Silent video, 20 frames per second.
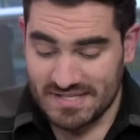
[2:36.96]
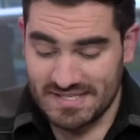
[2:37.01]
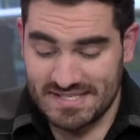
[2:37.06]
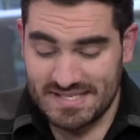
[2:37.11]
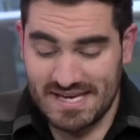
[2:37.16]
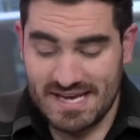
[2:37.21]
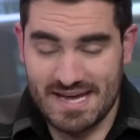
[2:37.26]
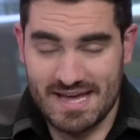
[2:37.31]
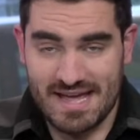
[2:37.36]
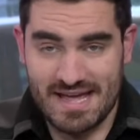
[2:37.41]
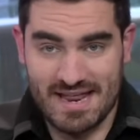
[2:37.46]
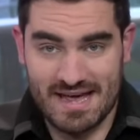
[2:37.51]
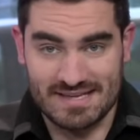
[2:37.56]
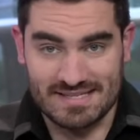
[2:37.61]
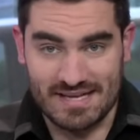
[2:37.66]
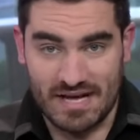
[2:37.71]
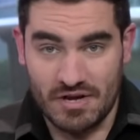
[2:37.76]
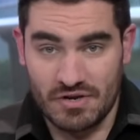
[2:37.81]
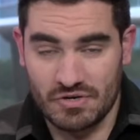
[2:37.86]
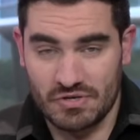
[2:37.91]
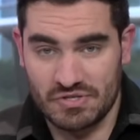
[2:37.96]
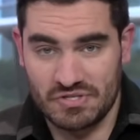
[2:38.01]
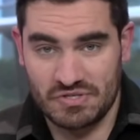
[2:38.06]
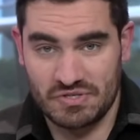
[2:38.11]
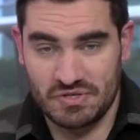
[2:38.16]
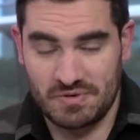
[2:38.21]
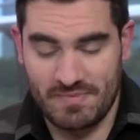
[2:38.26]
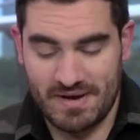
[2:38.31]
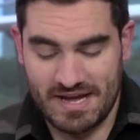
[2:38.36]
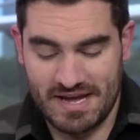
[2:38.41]
can see it has
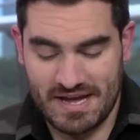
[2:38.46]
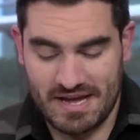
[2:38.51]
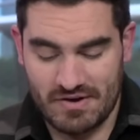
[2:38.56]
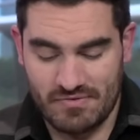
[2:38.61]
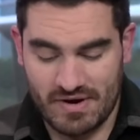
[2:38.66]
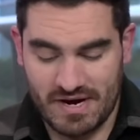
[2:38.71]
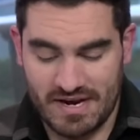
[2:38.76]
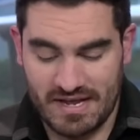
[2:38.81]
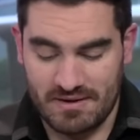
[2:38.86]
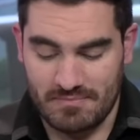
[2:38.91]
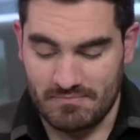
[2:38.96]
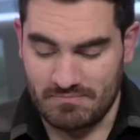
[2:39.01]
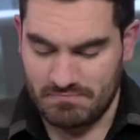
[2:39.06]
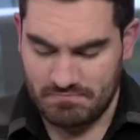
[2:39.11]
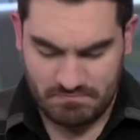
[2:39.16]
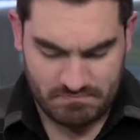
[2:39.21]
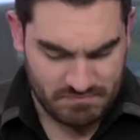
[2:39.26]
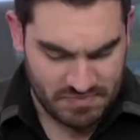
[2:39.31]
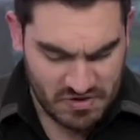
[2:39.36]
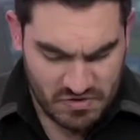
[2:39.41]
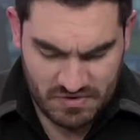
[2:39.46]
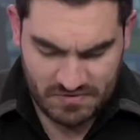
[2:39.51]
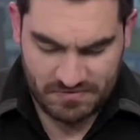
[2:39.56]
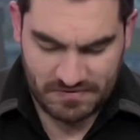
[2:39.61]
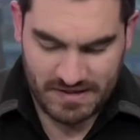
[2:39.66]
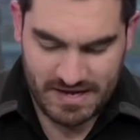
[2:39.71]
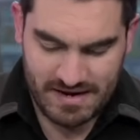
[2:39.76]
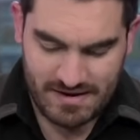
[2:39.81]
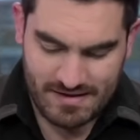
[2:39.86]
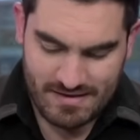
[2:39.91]
understood my handwriting
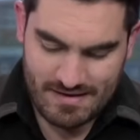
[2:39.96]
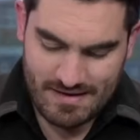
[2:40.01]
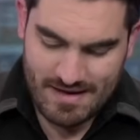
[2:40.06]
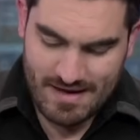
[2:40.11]
beautifully.